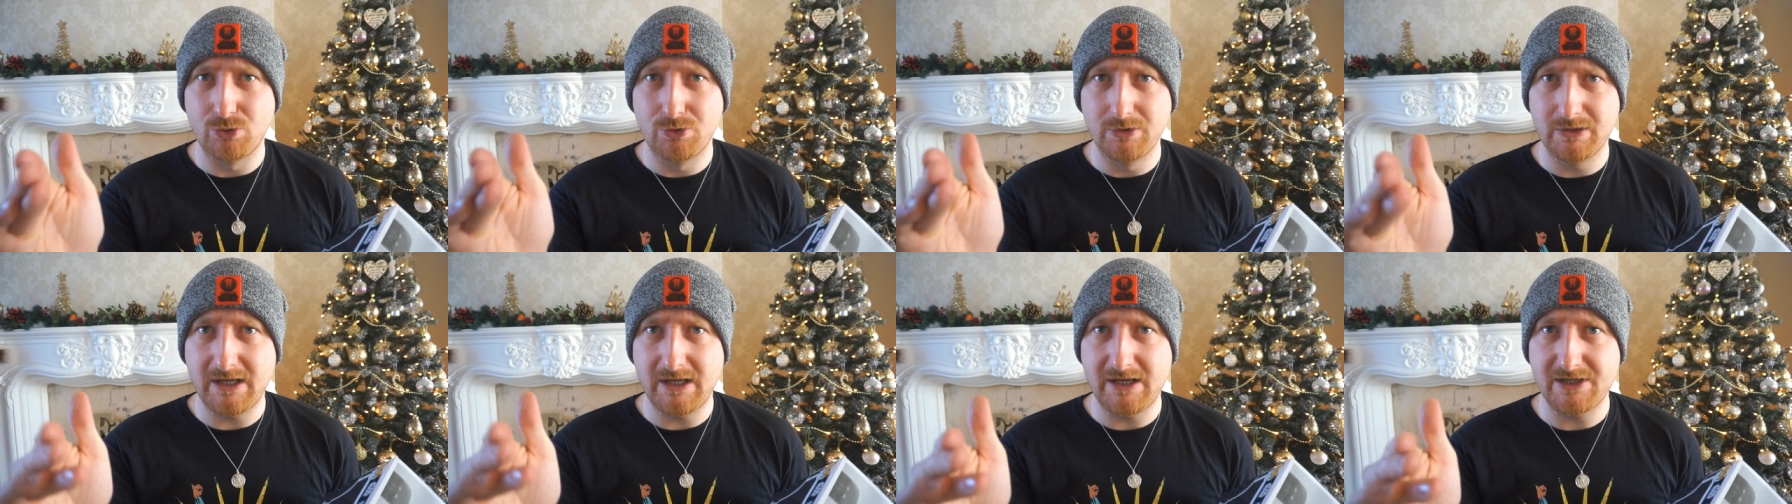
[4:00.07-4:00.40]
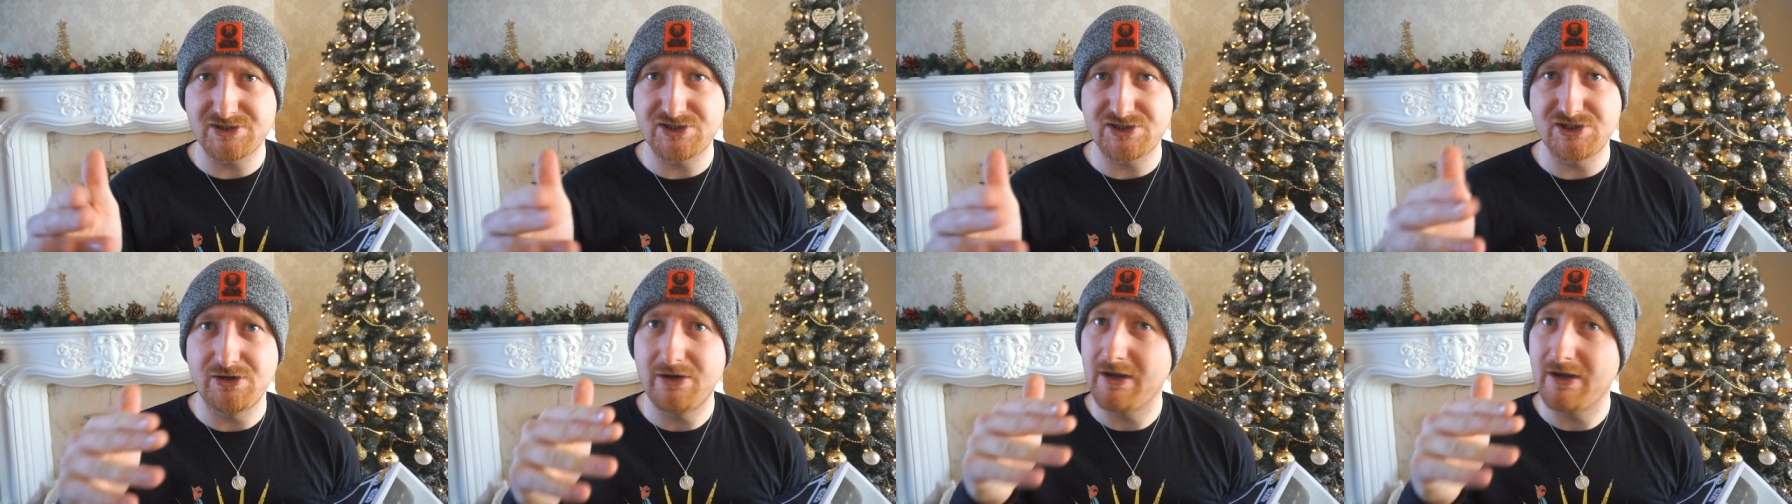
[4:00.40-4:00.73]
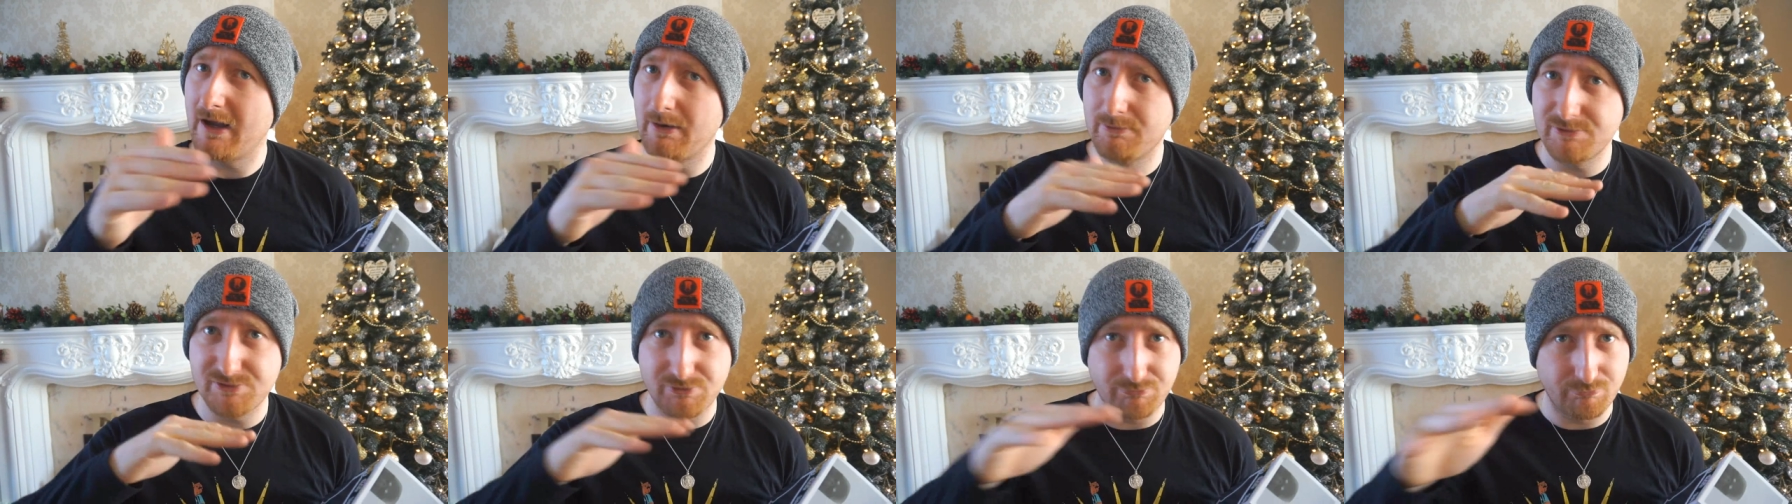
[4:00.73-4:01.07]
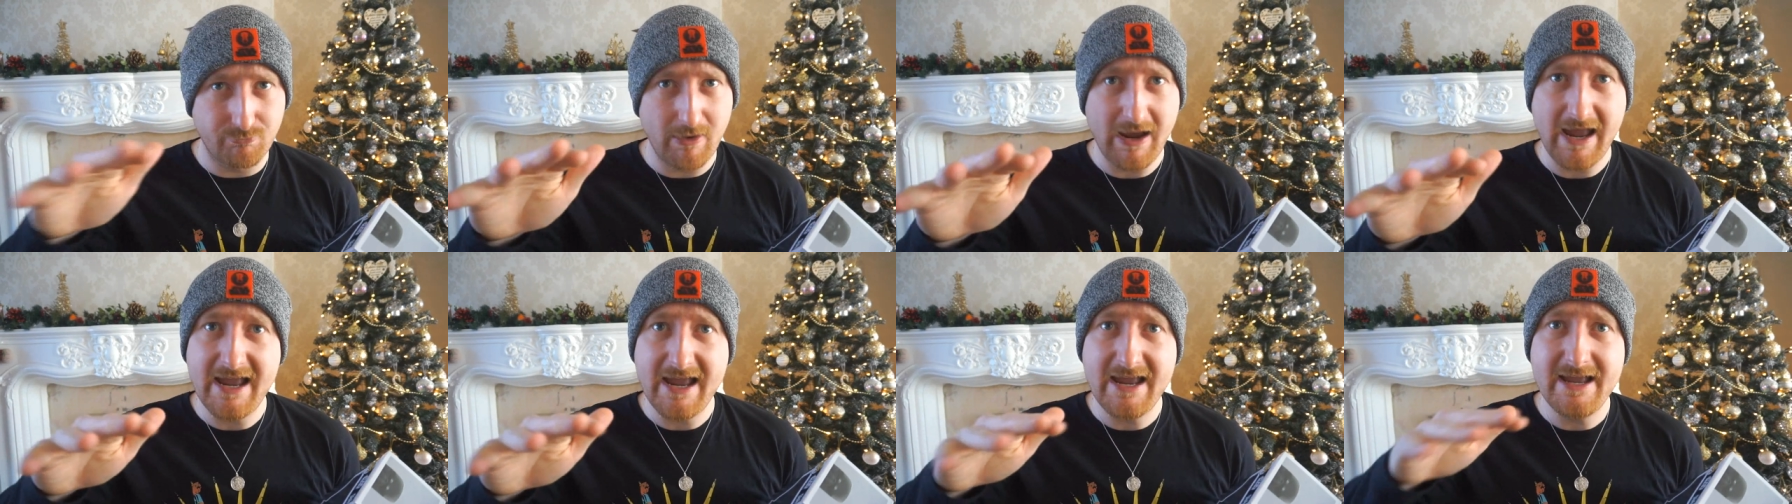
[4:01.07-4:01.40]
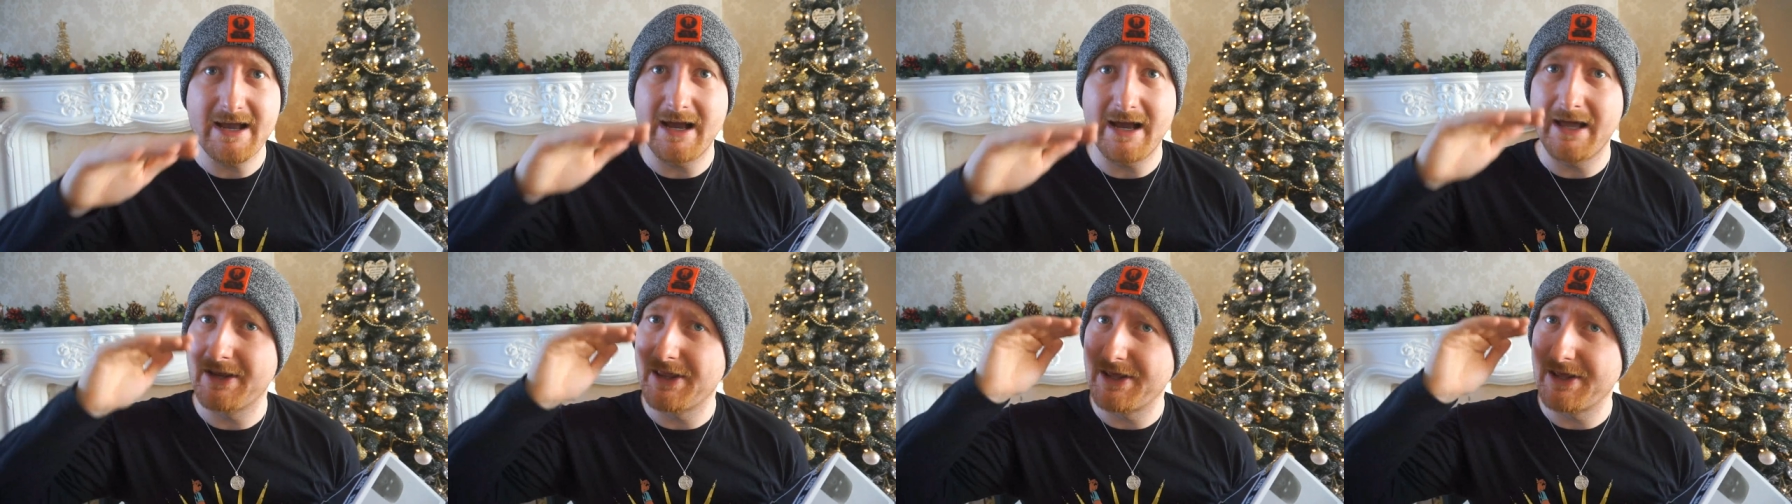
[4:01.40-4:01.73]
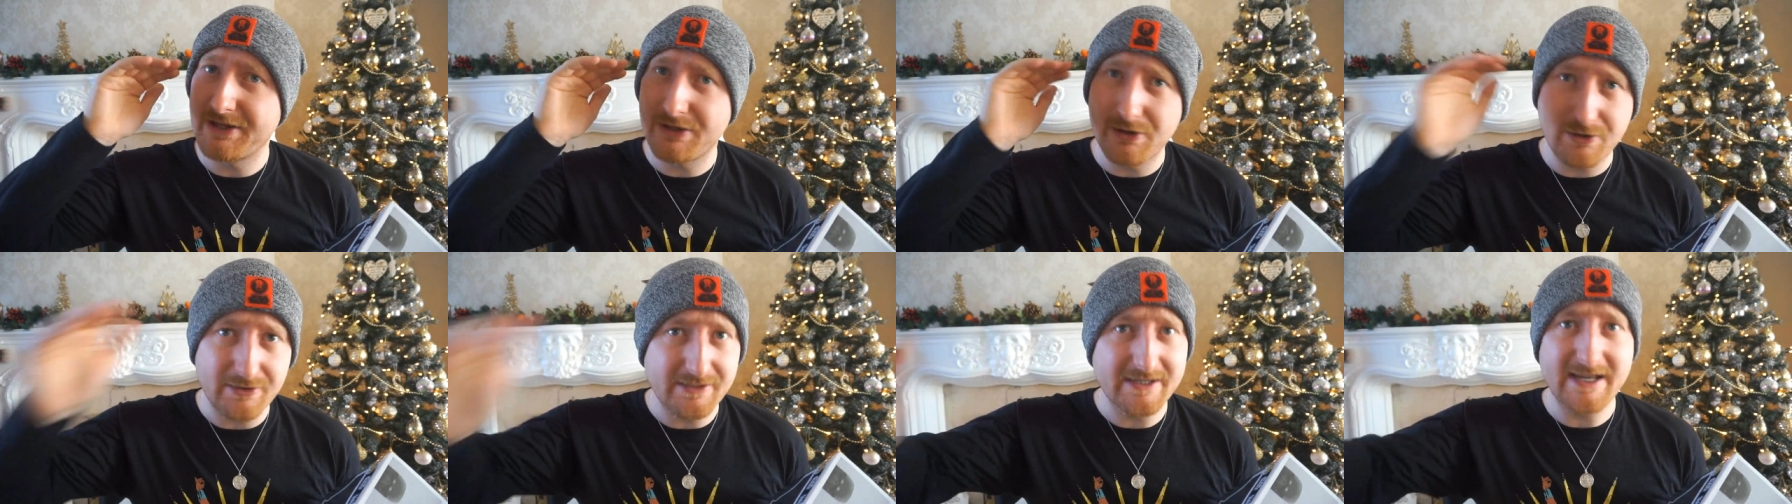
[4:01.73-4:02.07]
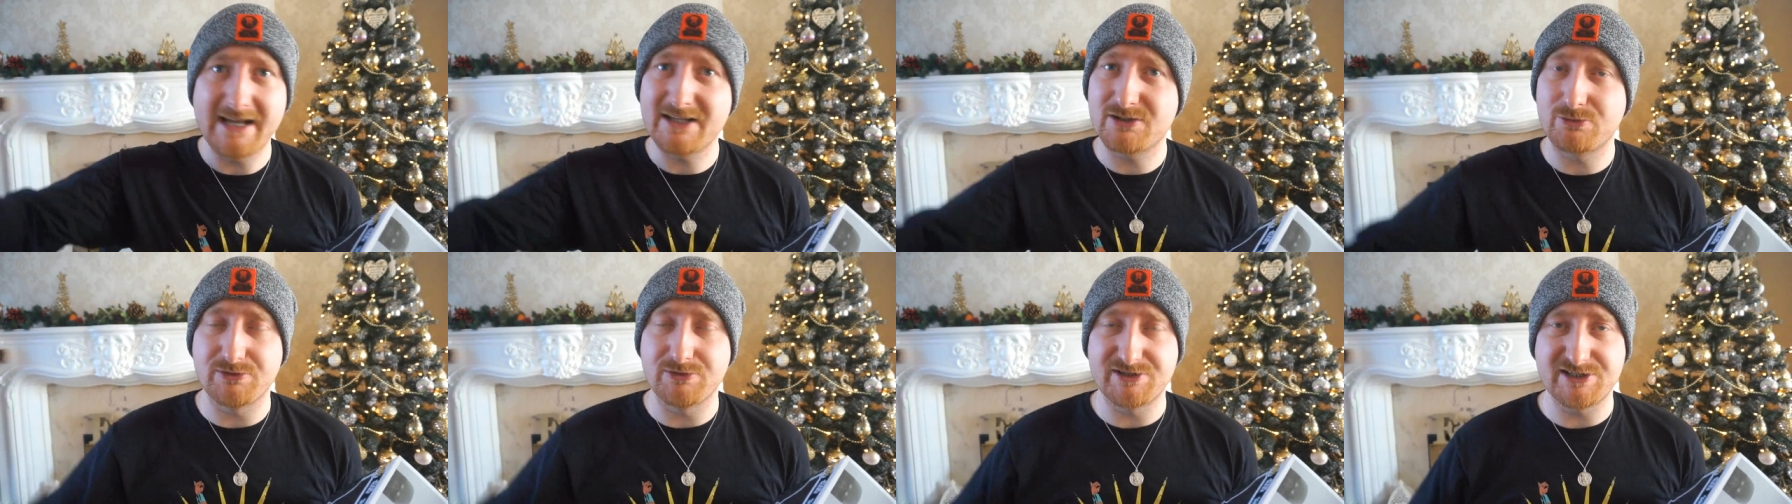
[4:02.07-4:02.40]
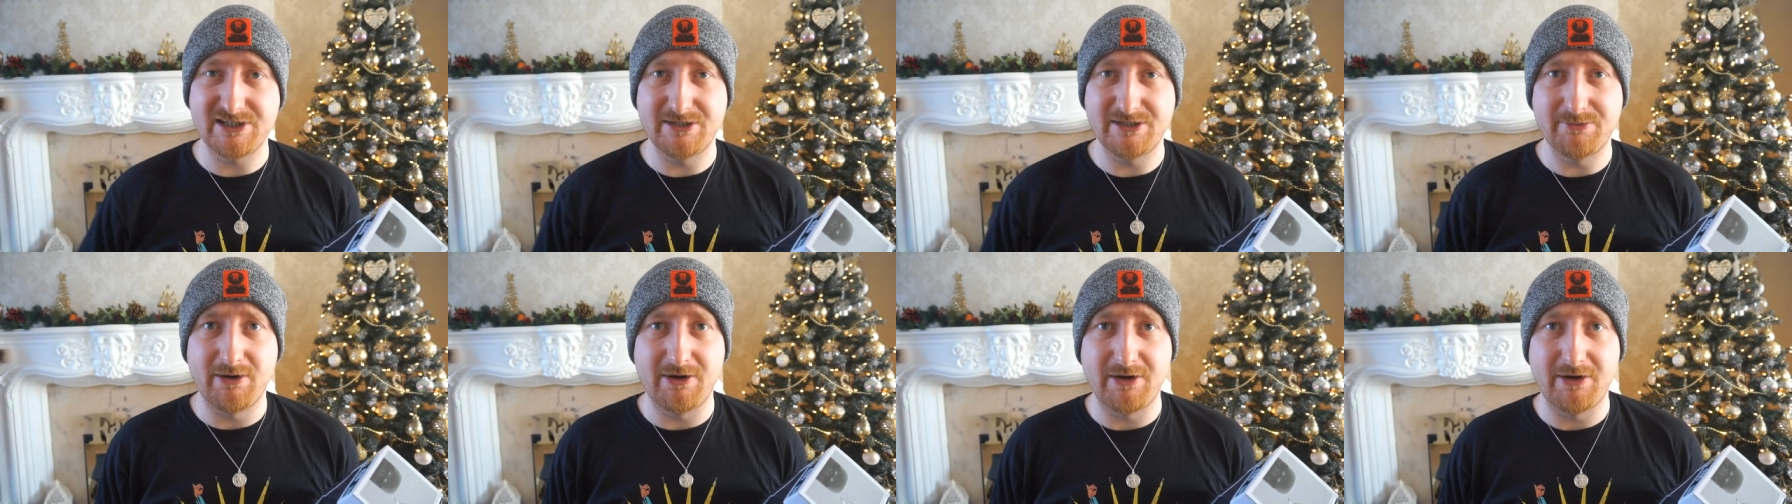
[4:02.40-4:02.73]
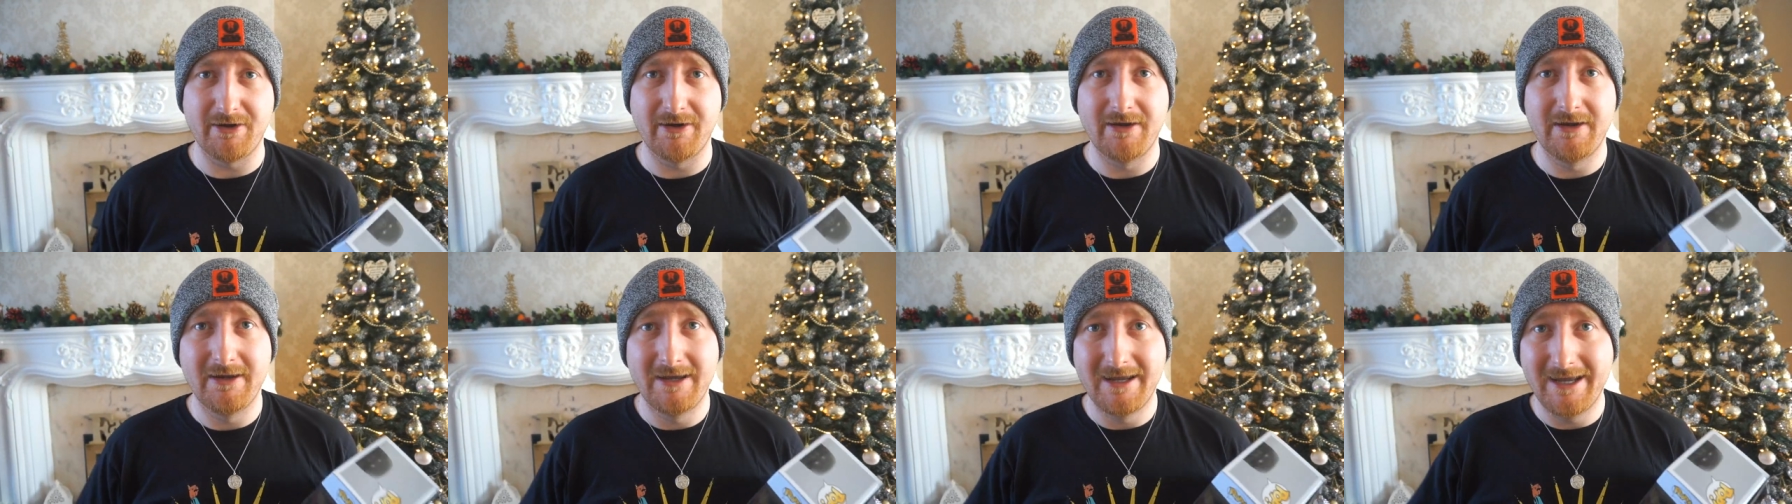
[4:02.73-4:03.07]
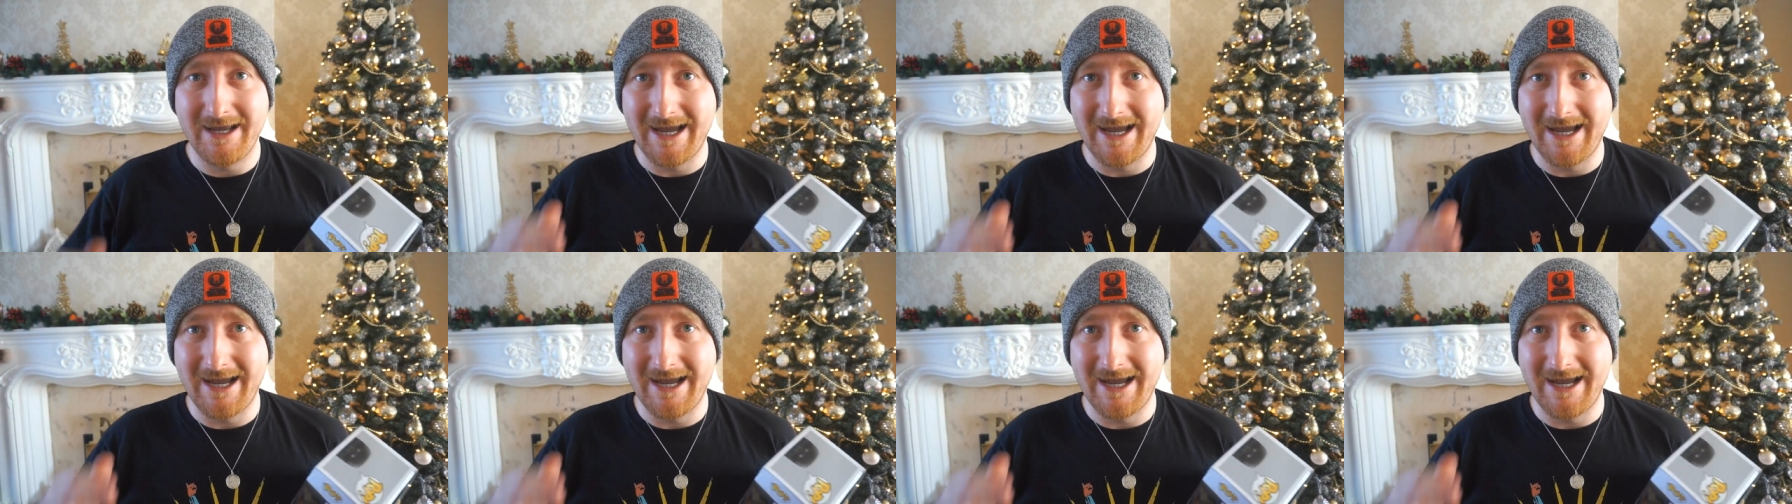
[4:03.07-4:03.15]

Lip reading: tour last year, I was away, and I couldn't get to a cinema,